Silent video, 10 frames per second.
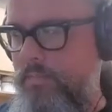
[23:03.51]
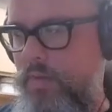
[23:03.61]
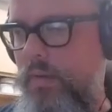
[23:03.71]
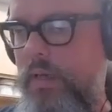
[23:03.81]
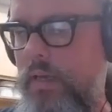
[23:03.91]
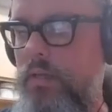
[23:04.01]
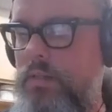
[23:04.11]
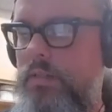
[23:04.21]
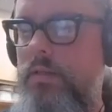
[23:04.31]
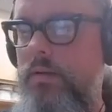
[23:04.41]
So I got
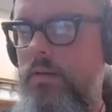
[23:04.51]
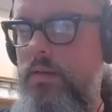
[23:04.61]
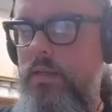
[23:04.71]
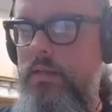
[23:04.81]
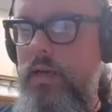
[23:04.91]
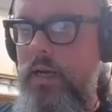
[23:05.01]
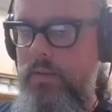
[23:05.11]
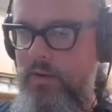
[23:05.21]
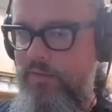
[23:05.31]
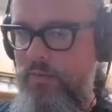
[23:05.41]
used to the
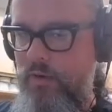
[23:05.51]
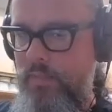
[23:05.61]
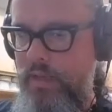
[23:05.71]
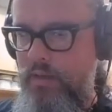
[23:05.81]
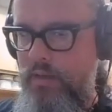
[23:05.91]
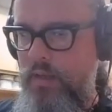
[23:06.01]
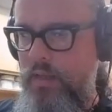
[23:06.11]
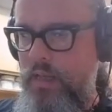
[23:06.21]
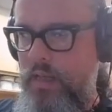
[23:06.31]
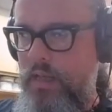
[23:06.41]
diary format,
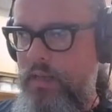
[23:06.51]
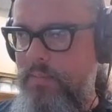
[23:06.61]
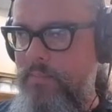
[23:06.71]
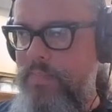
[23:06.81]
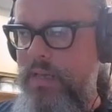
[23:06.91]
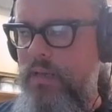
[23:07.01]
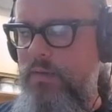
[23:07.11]
and it made